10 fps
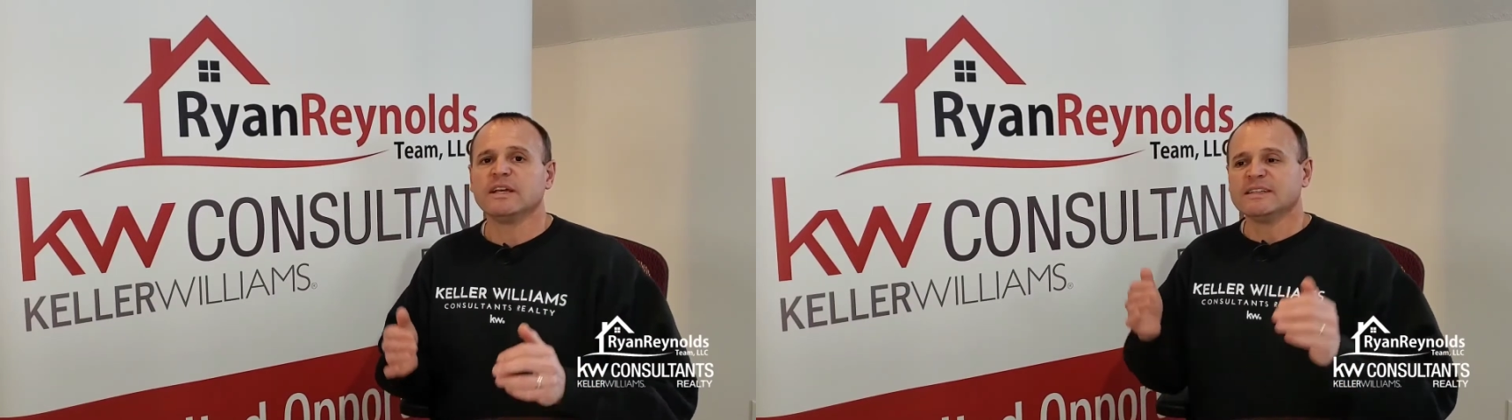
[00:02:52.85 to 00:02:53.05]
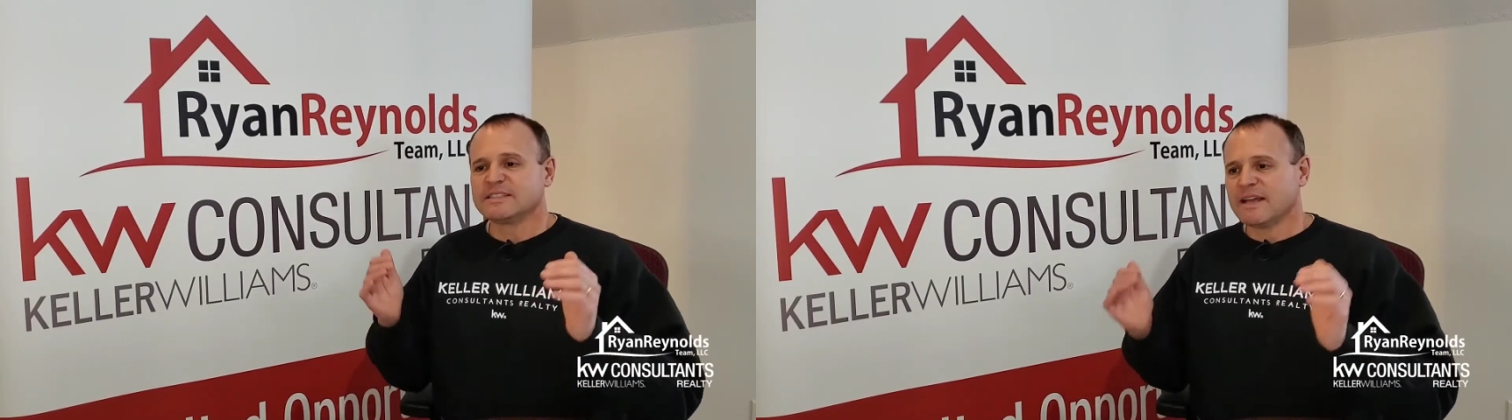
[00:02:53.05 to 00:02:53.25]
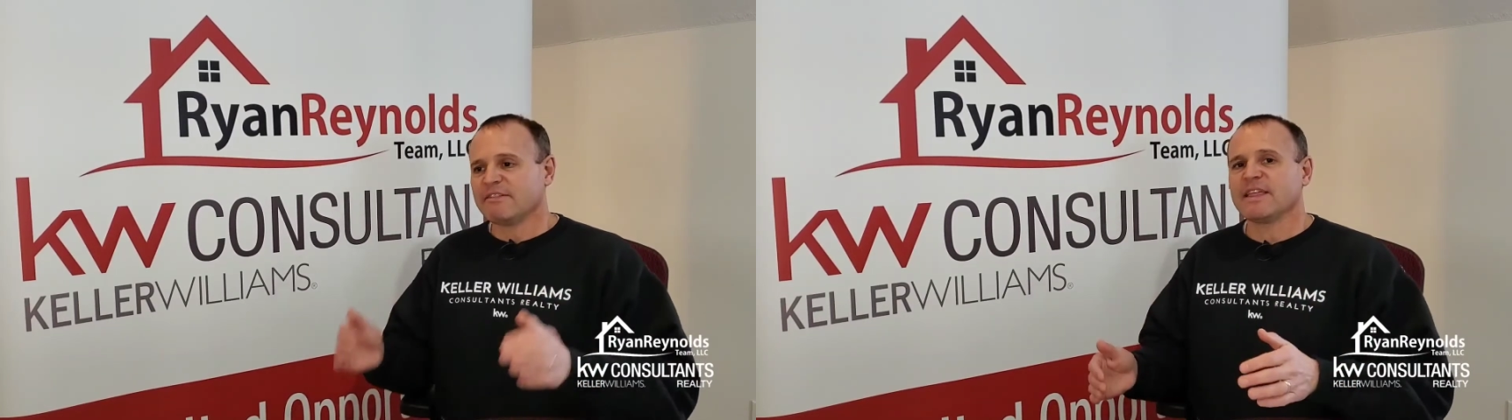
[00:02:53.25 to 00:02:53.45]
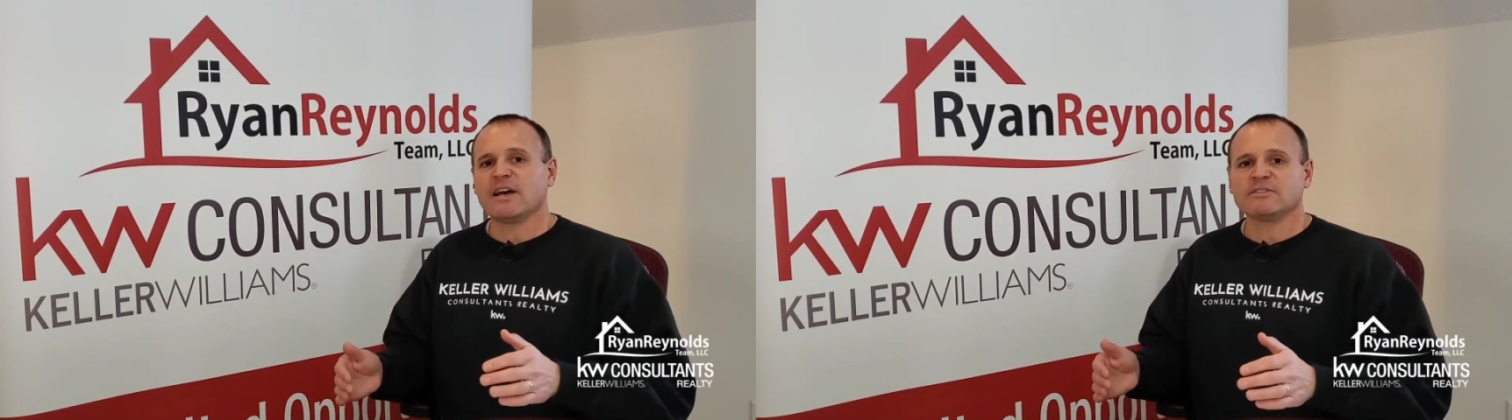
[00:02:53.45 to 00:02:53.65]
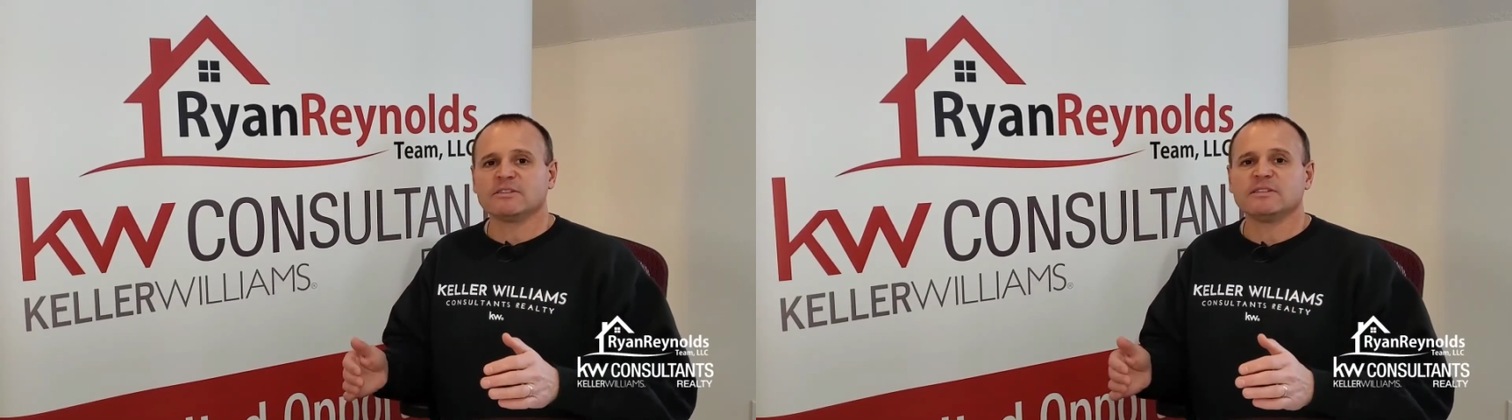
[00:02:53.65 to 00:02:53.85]

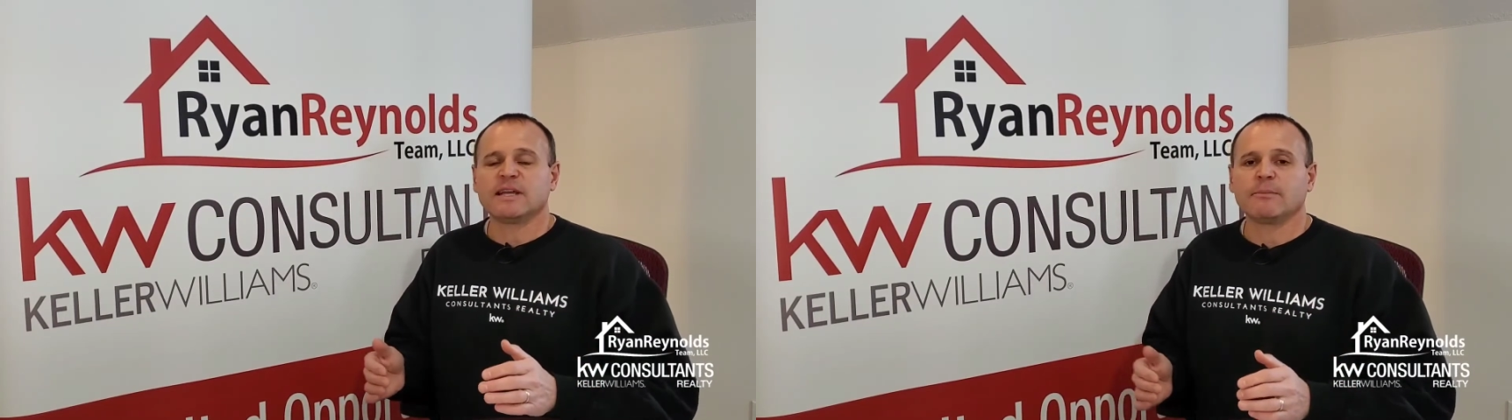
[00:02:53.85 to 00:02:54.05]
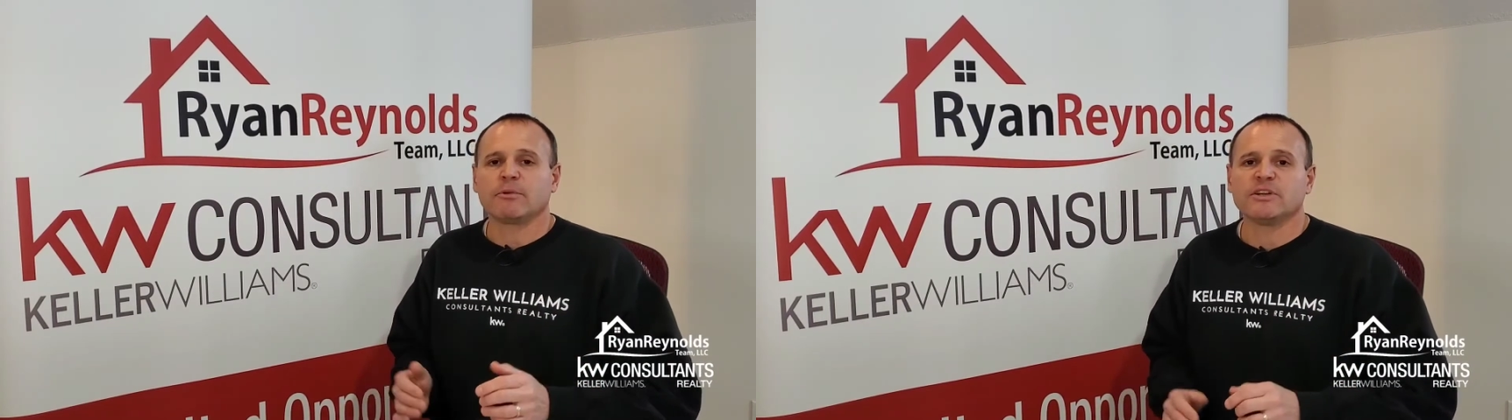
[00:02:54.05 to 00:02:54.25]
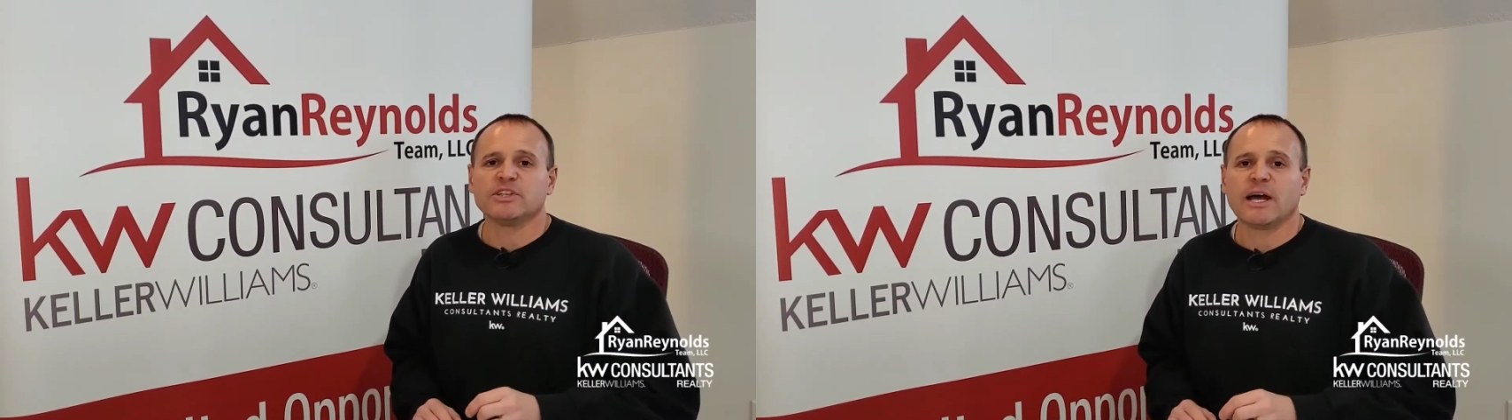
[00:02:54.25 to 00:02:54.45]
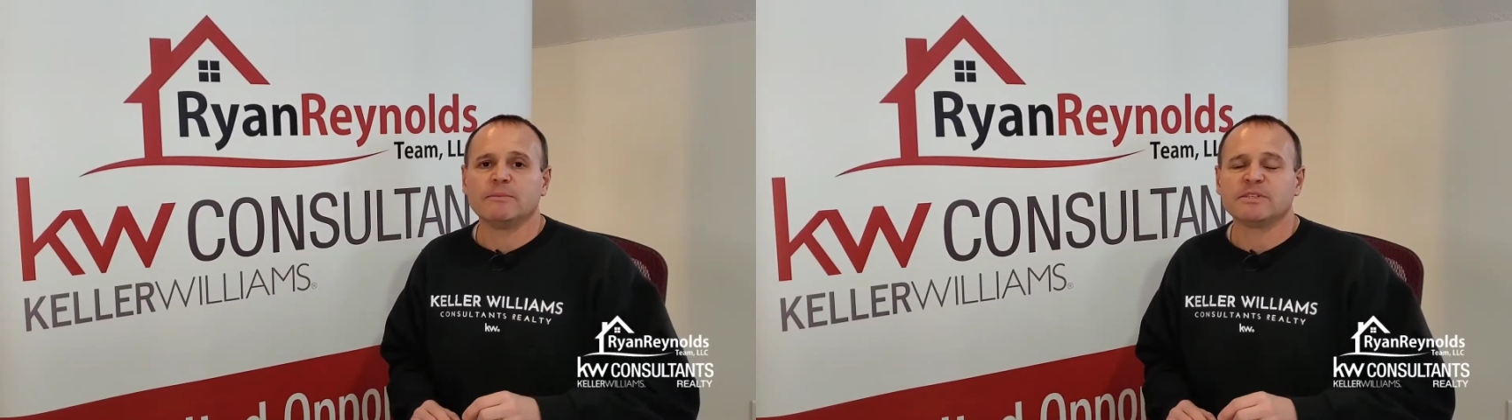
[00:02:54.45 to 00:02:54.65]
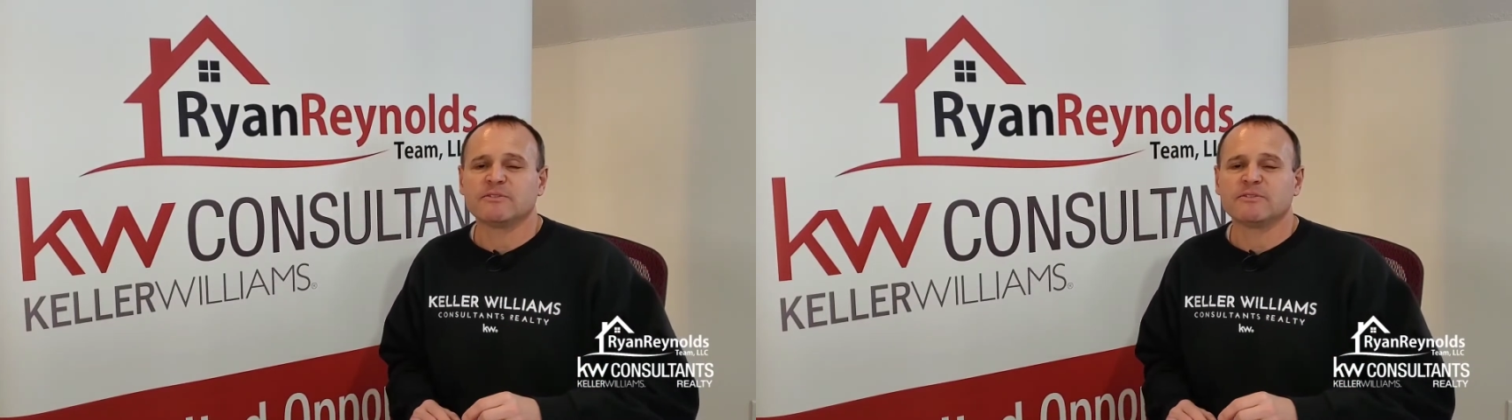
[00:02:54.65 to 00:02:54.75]
7,000 temporary jobs,